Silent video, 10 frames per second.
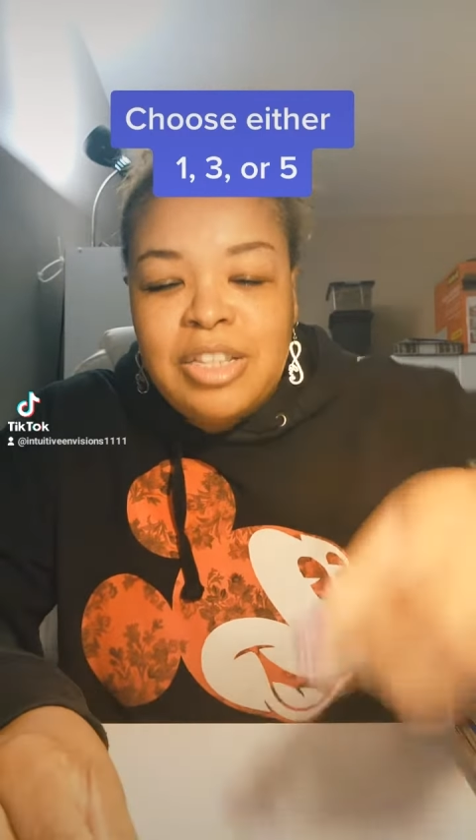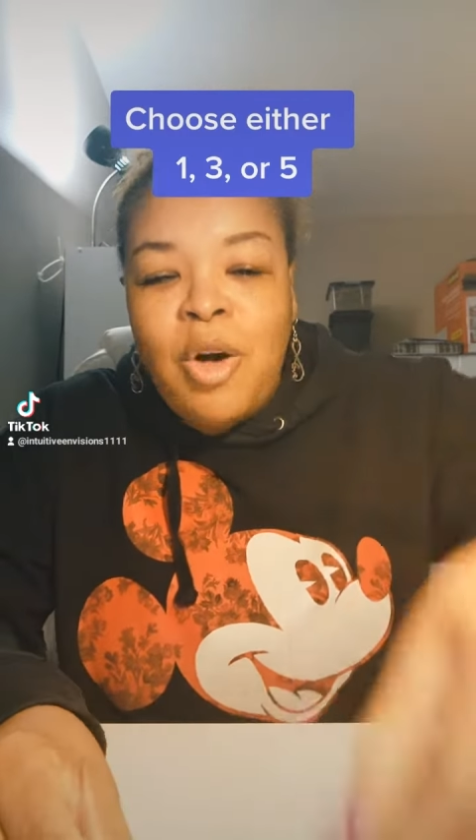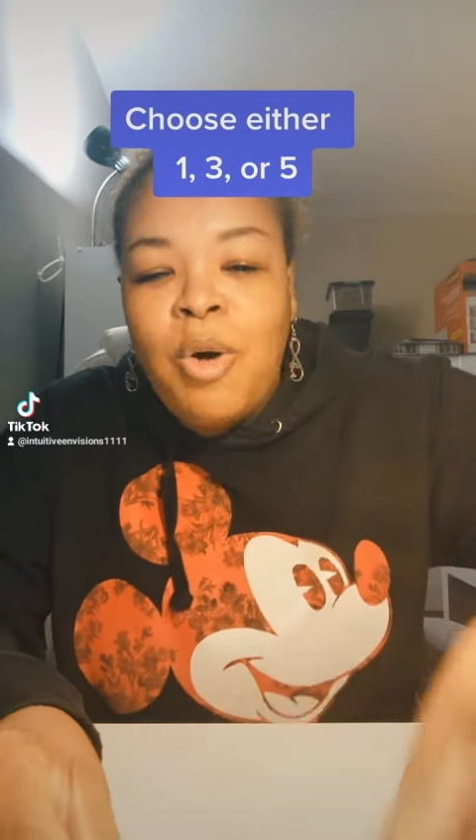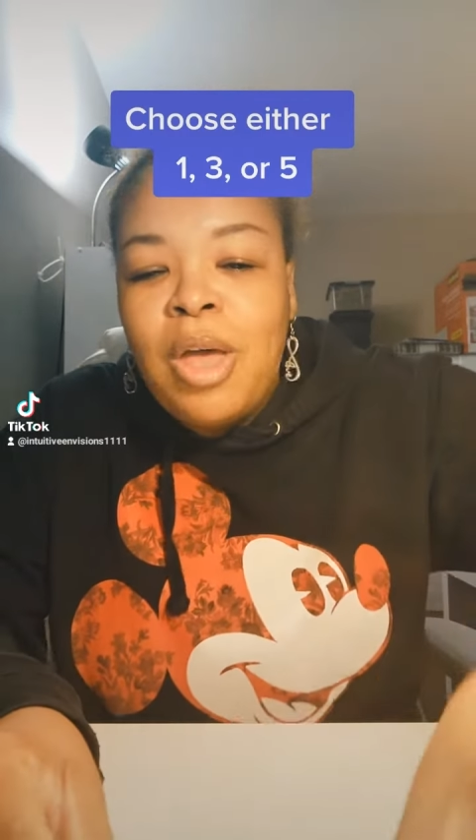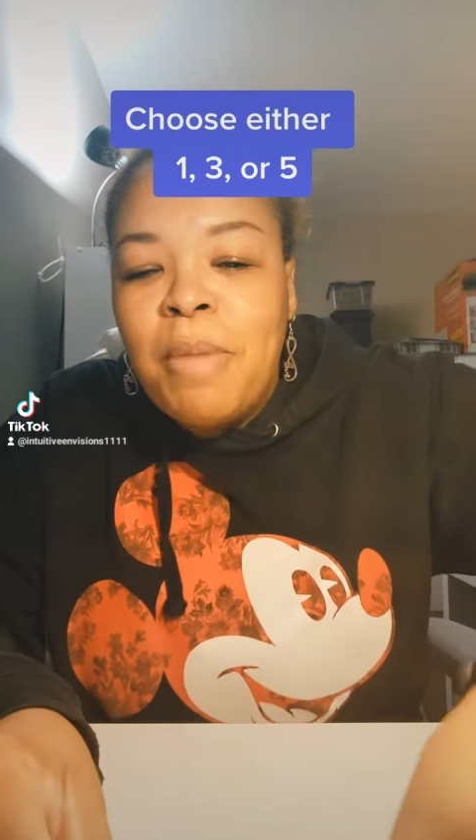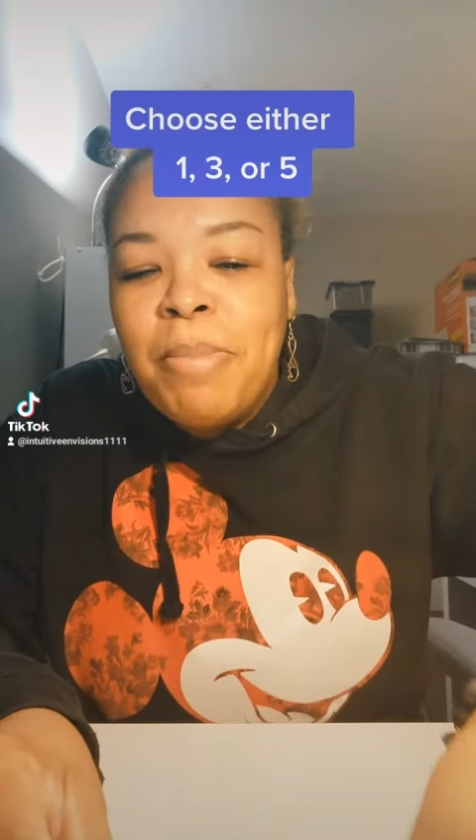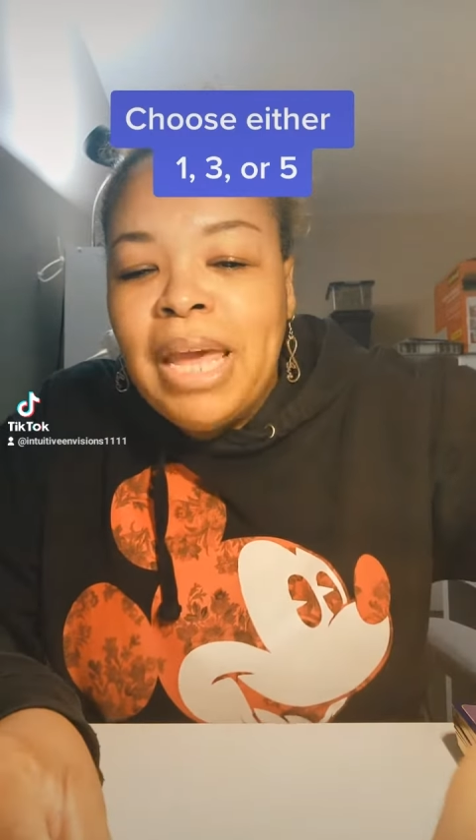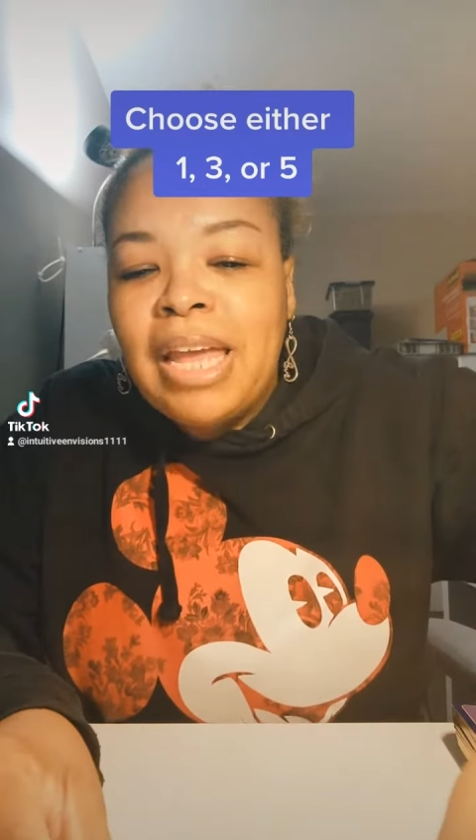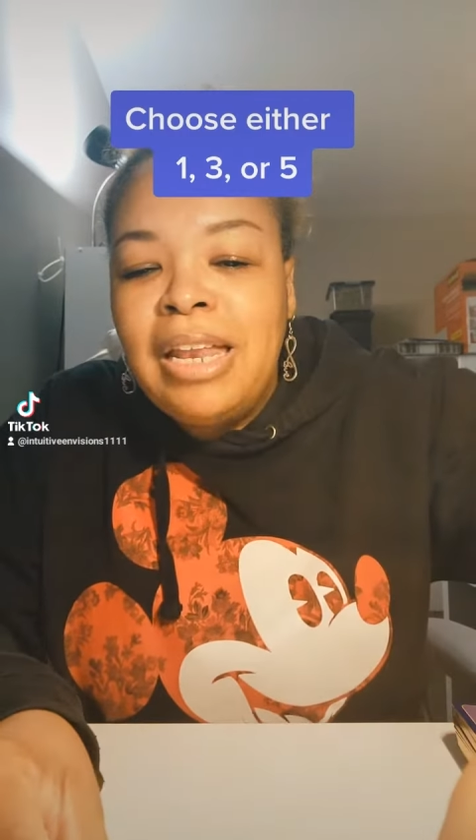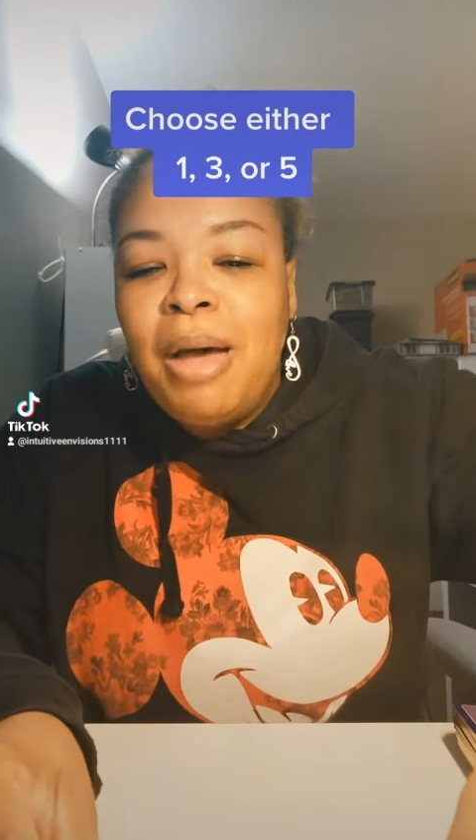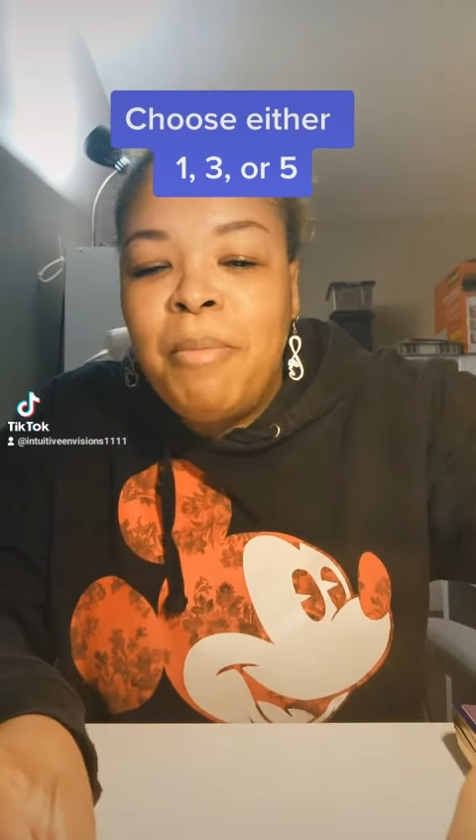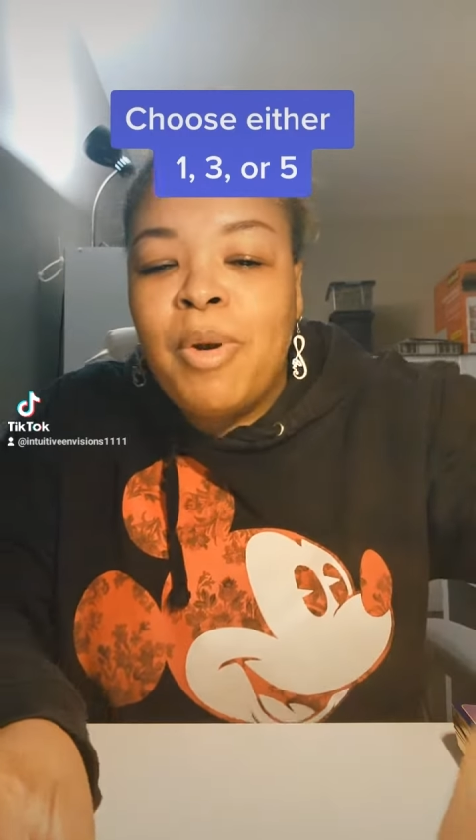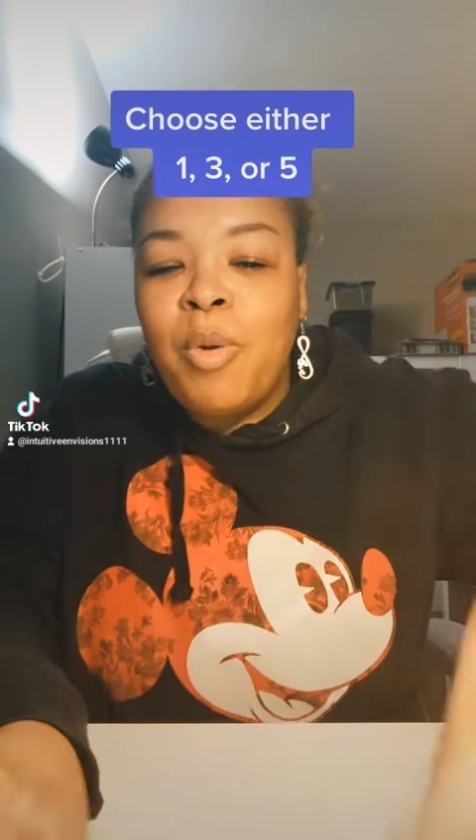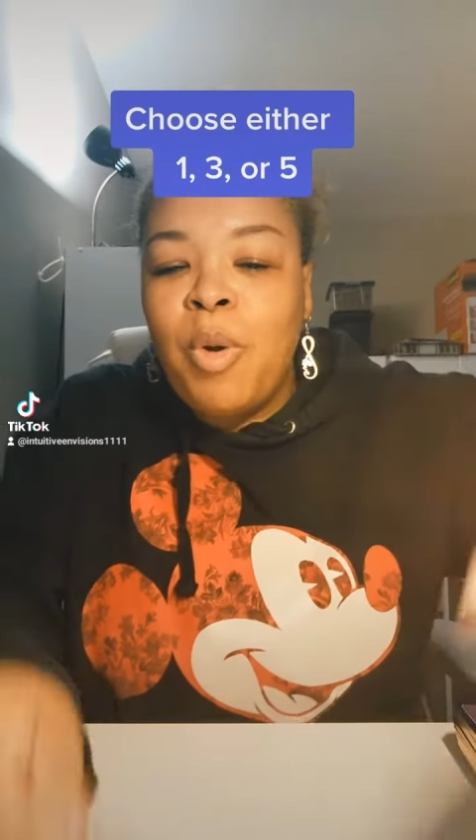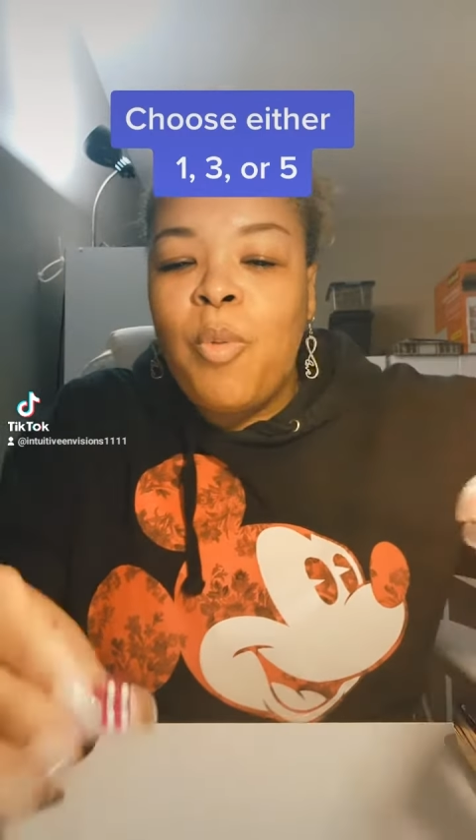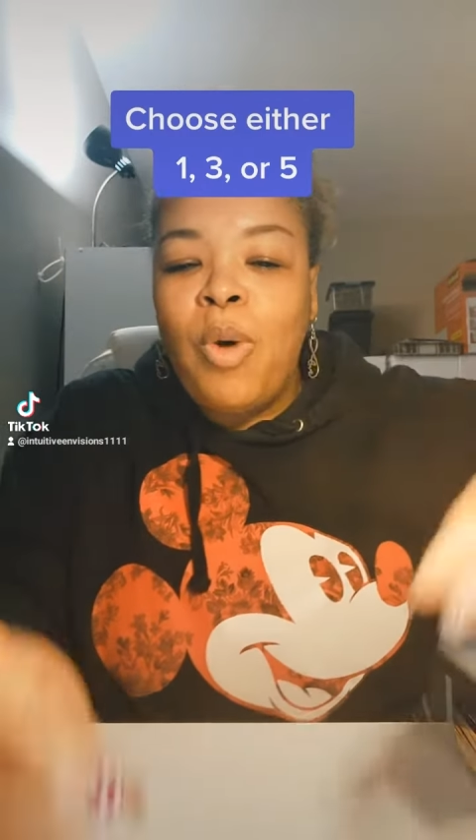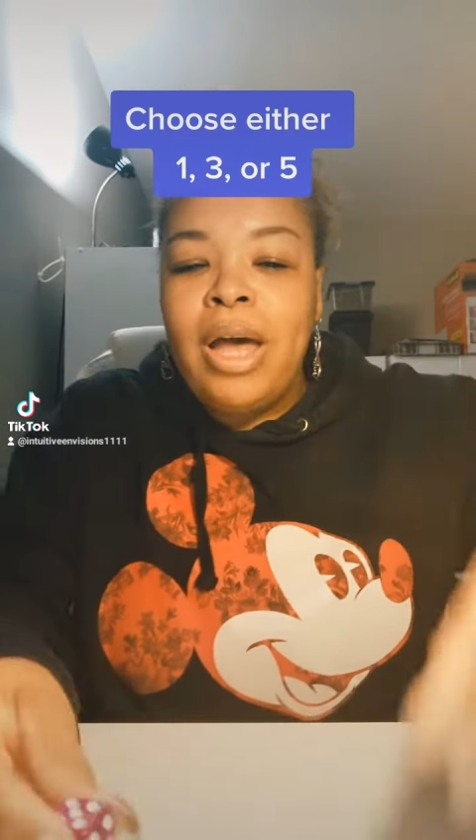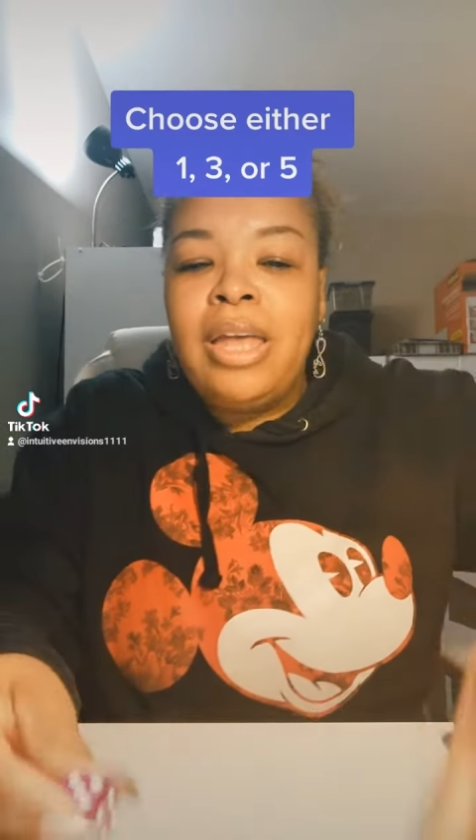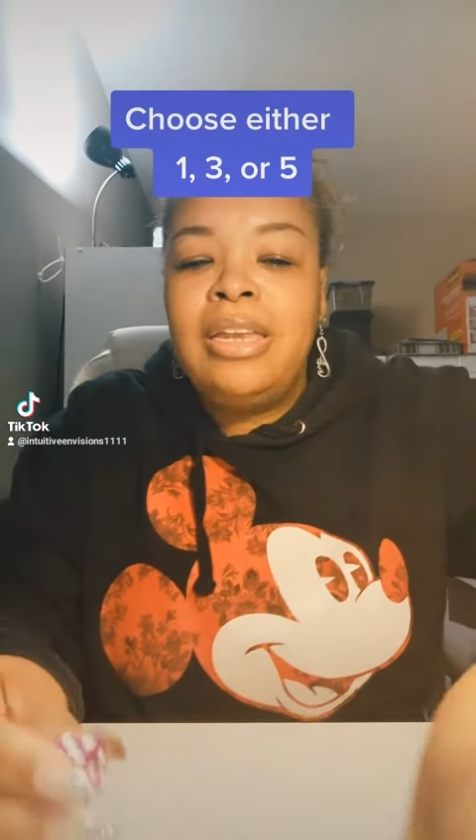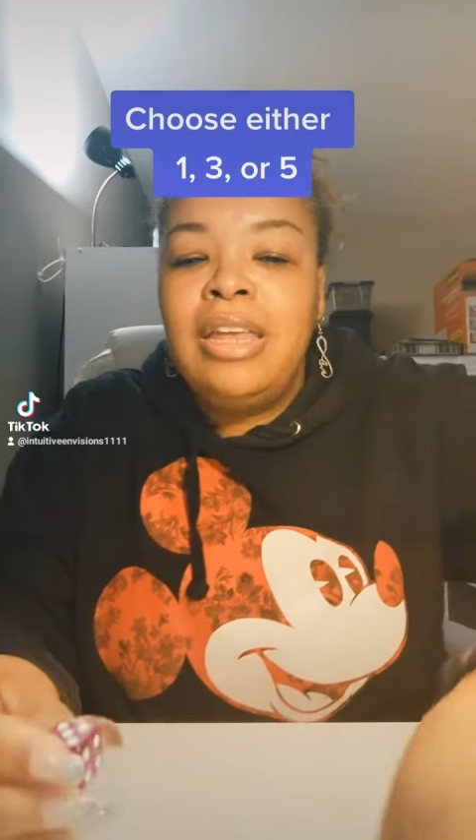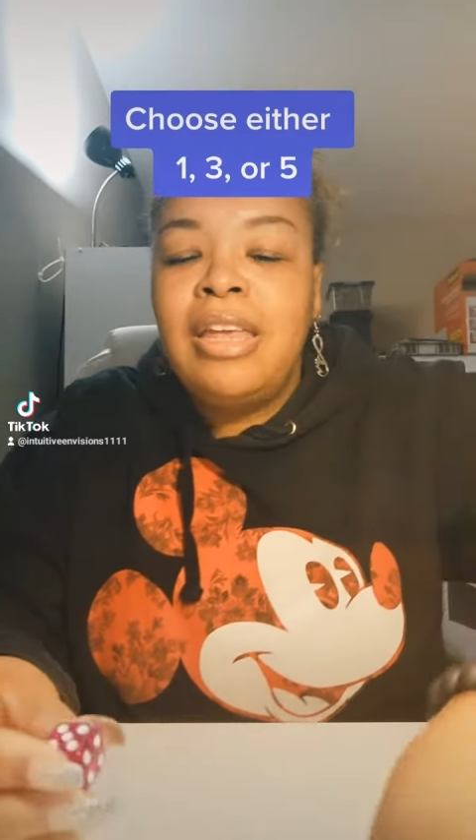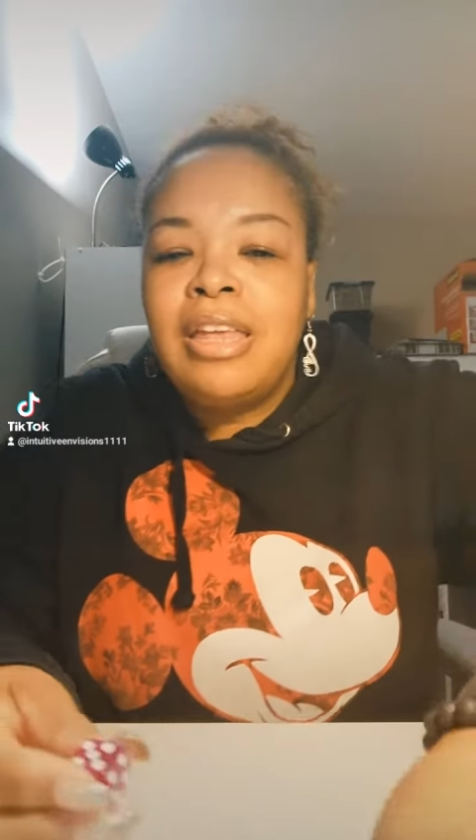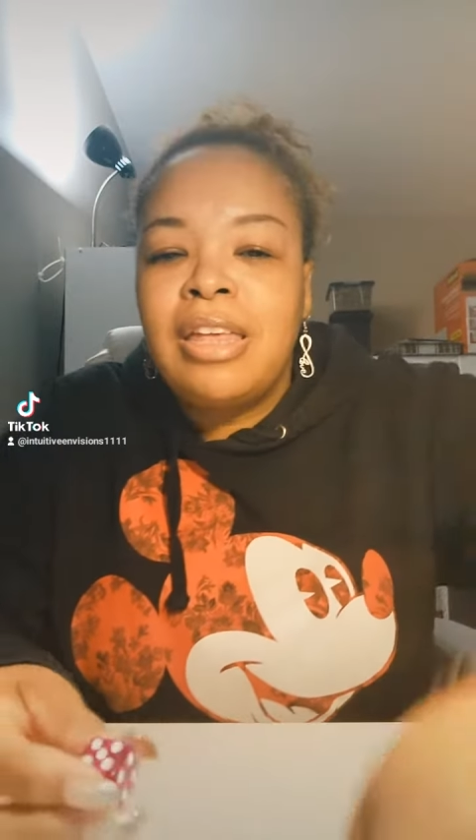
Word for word: So pick a number one,